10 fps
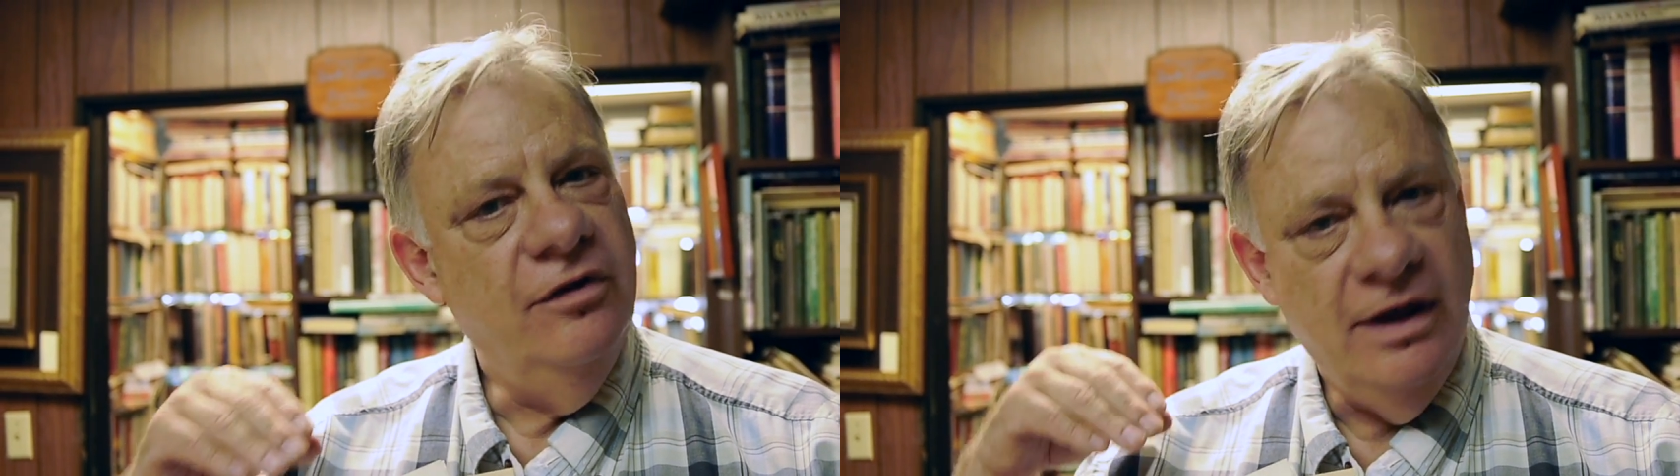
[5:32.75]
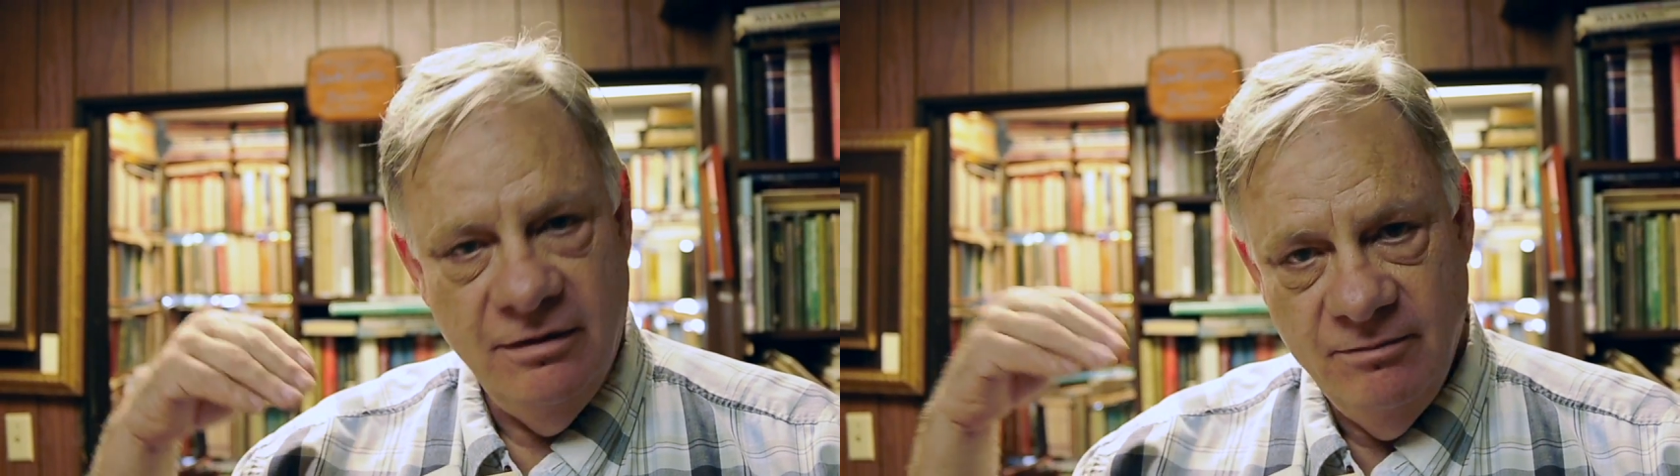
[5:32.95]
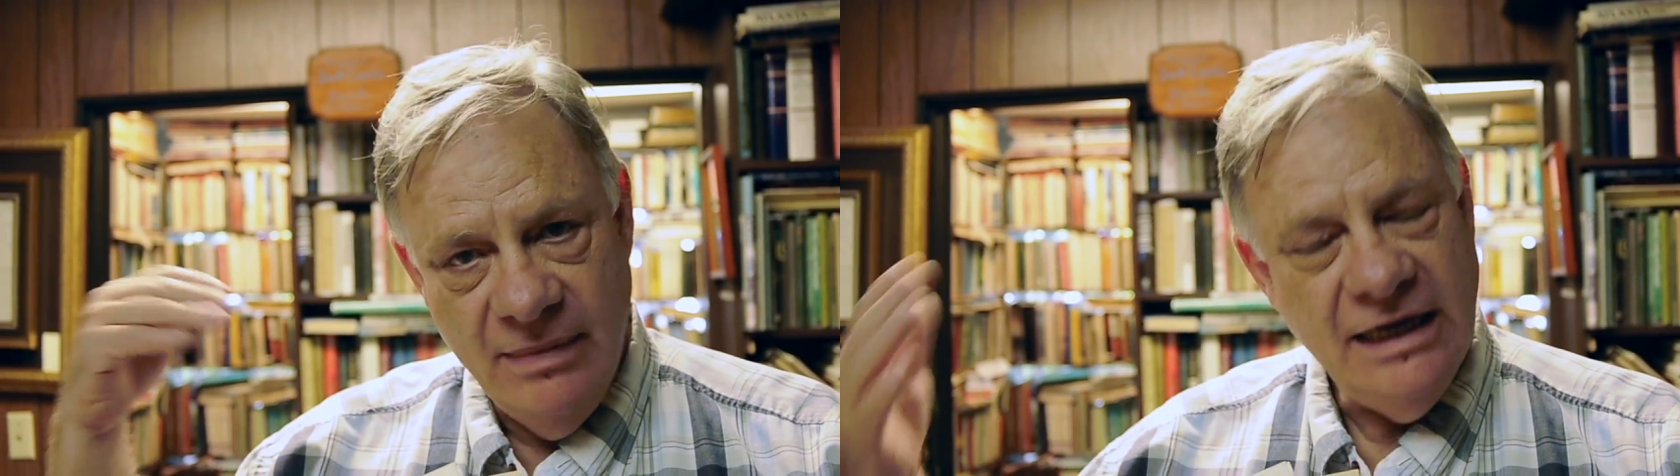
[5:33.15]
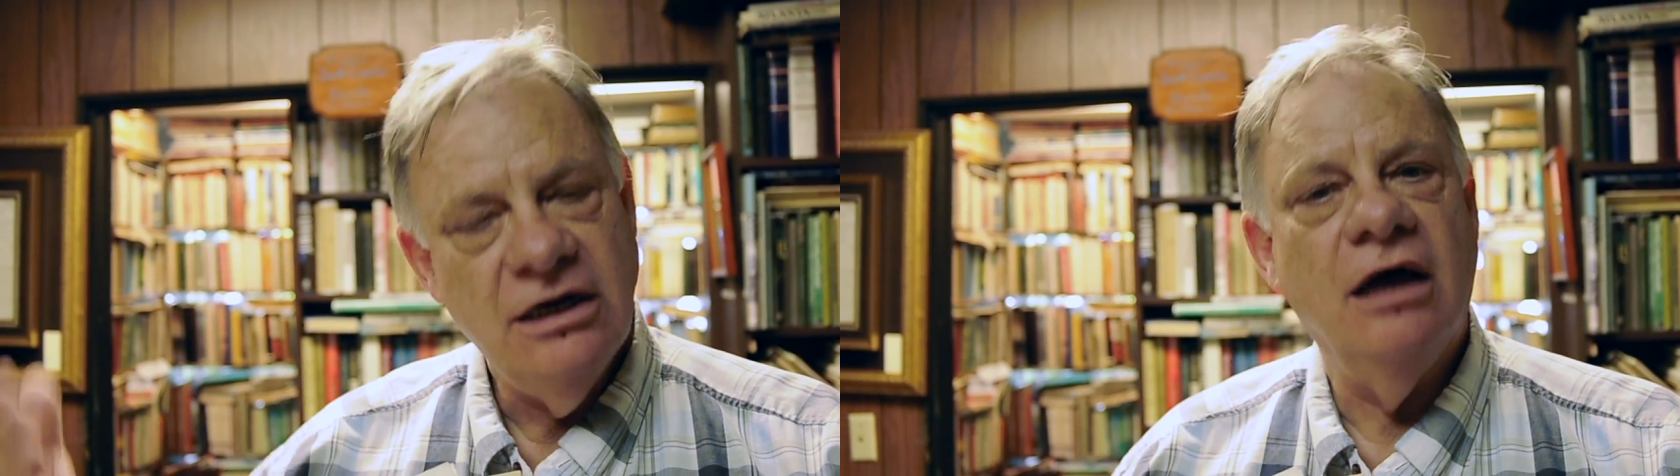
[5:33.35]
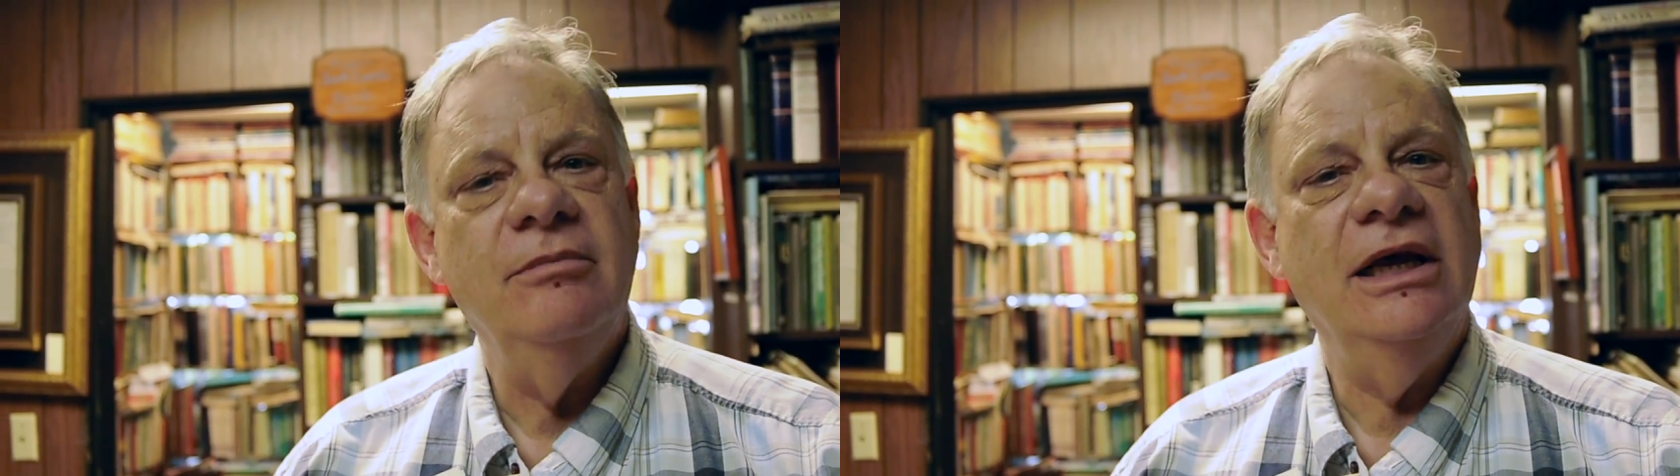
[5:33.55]
That may
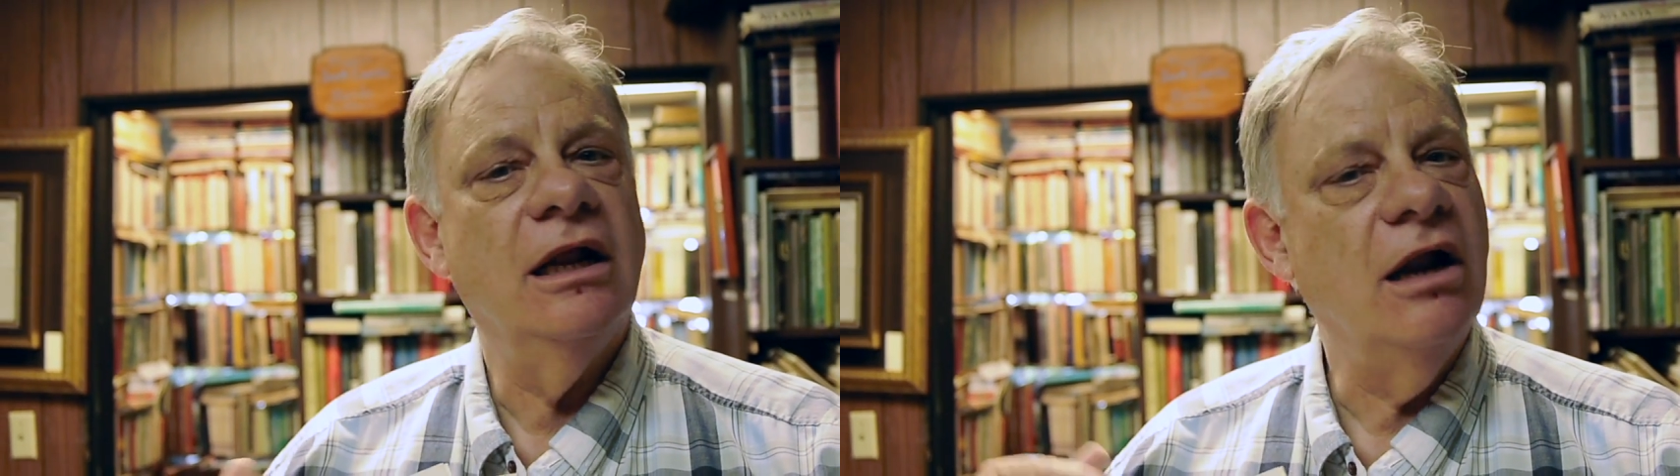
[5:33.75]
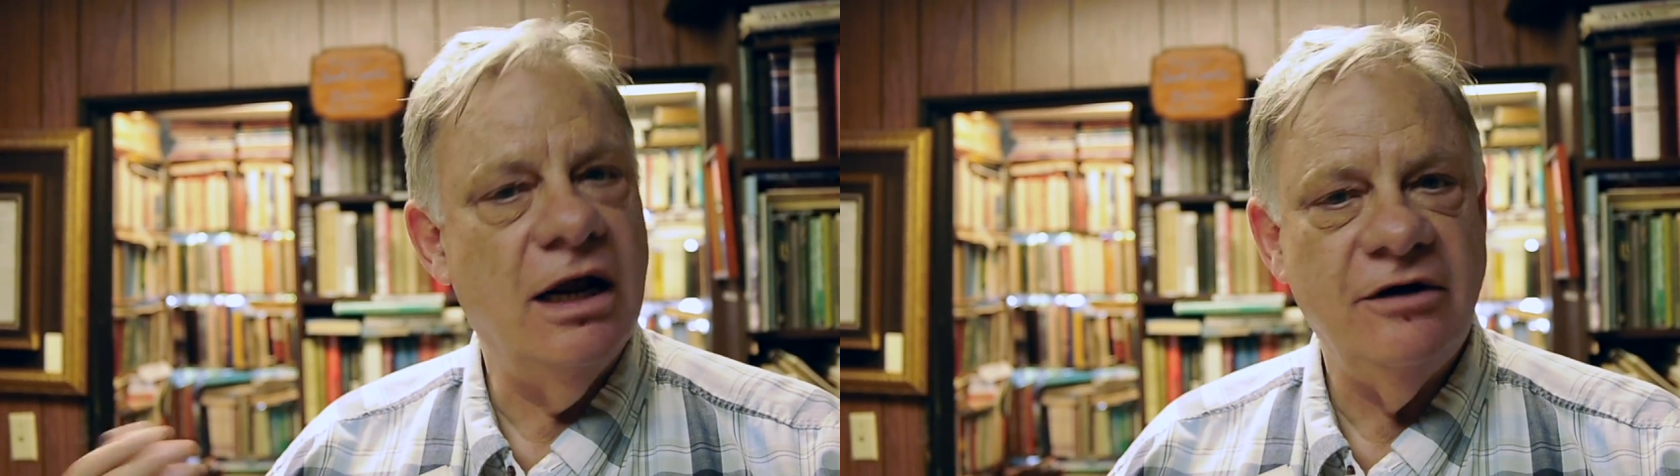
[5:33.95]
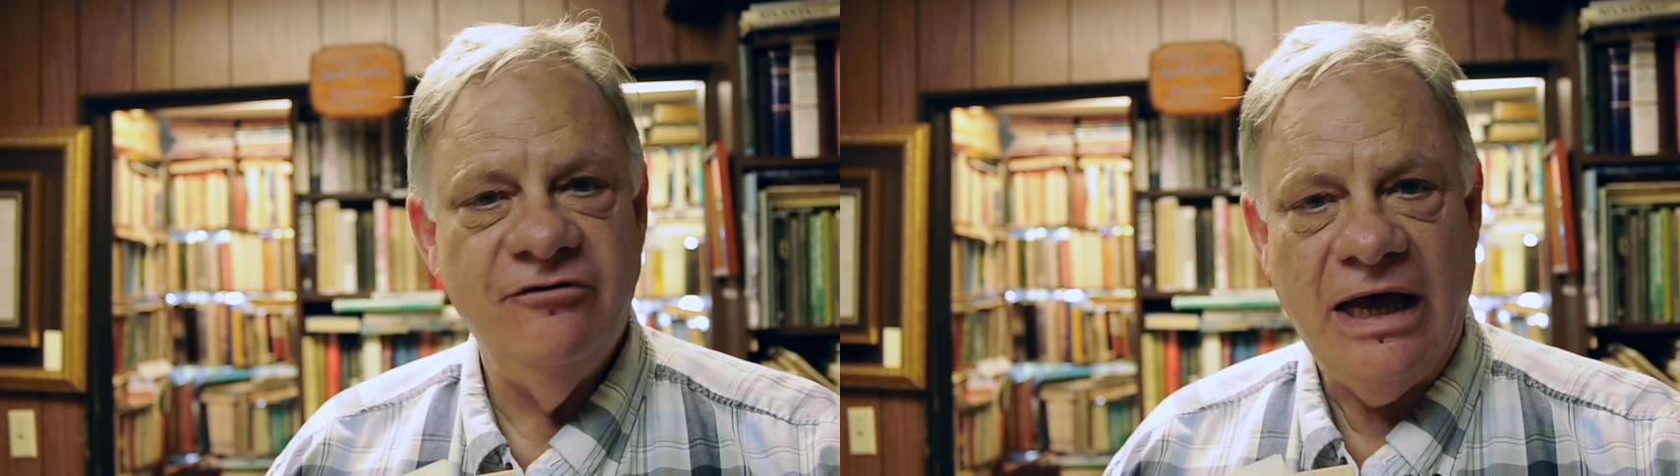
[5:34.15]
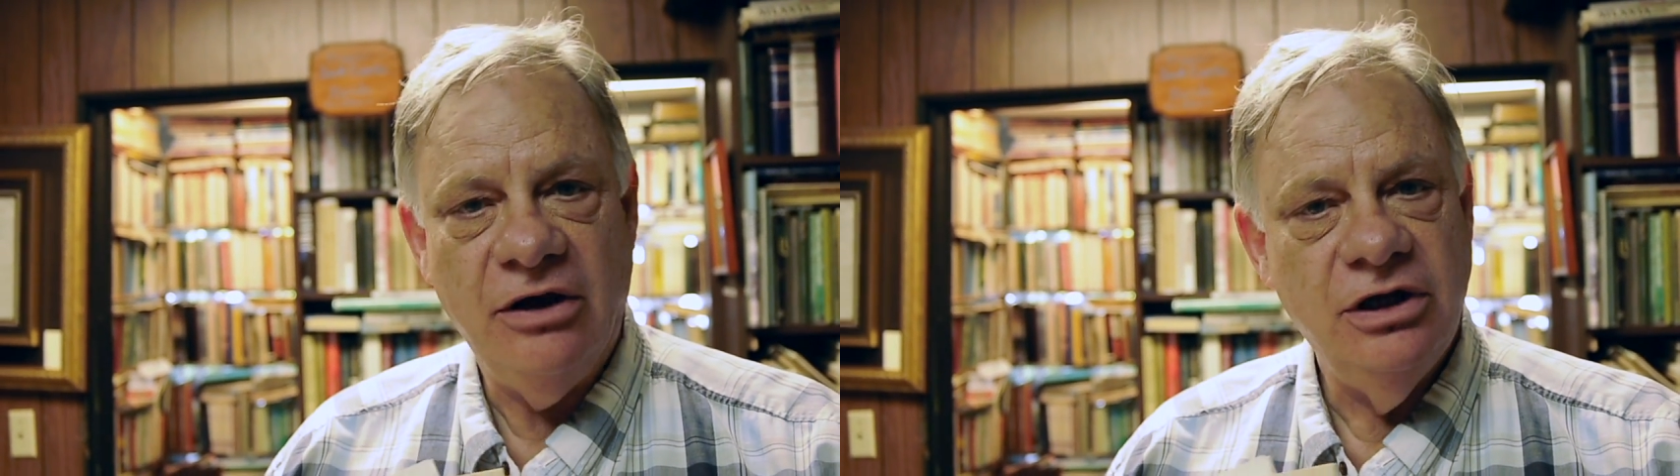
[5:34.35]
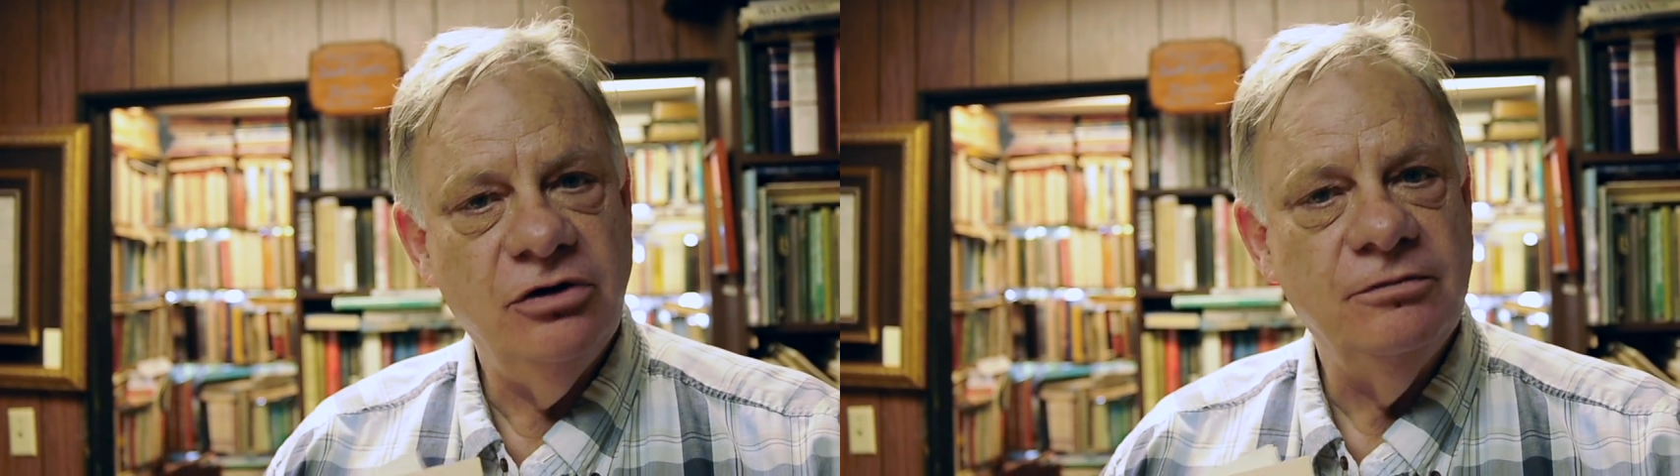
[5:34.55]
not be a lot of
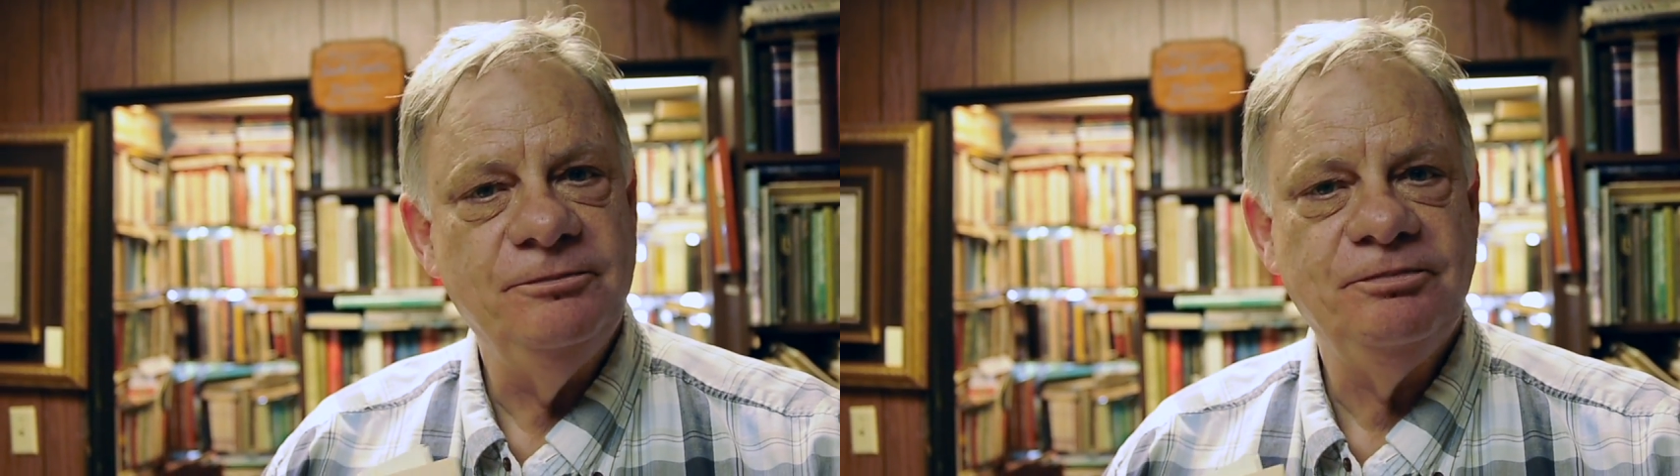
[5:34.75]
value,